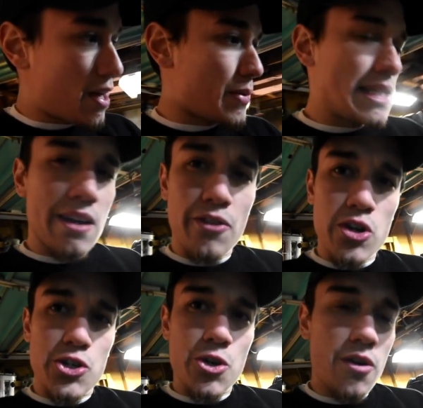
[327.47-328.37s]
We did a
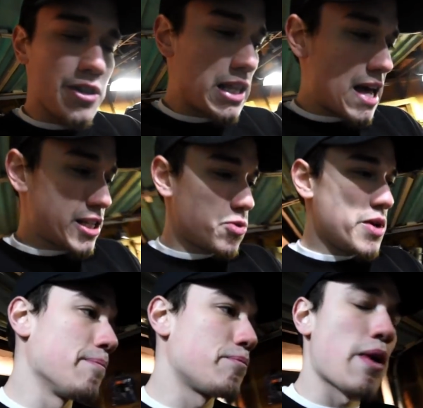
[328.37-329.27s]
photo shoot over the last
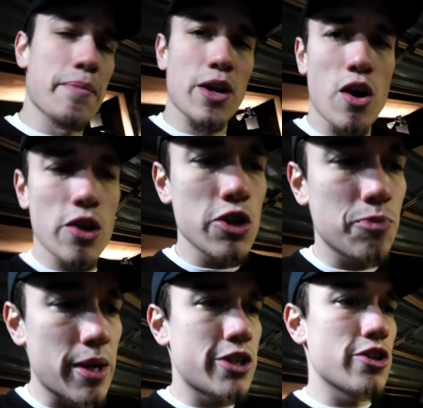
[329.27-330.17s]
prepping all those
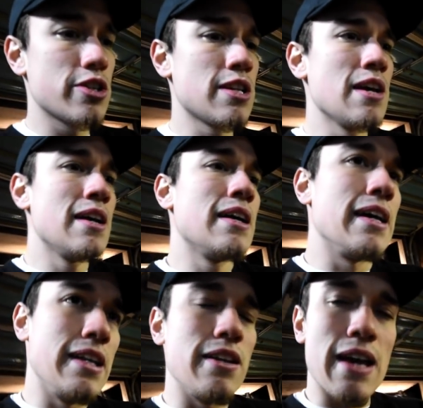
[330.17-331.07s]
pictures
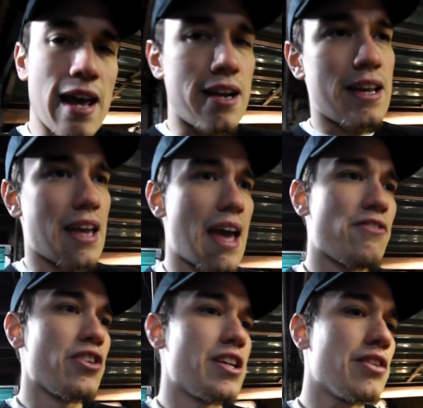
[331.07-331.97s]
and editing
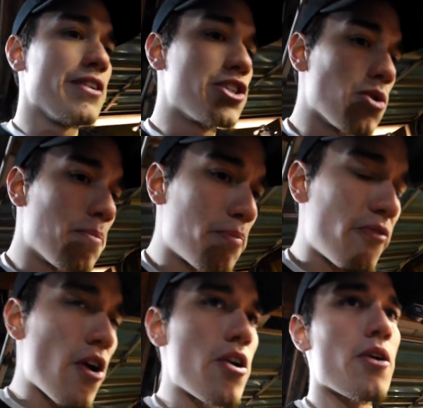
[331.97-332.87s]
every individual
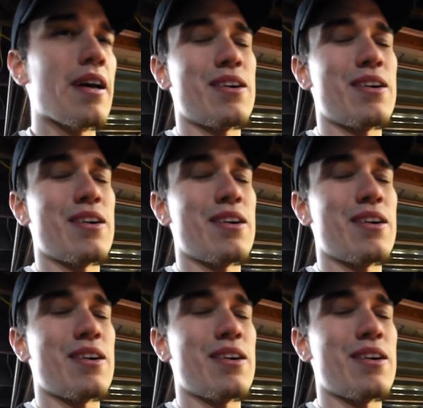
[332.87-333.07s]
photo.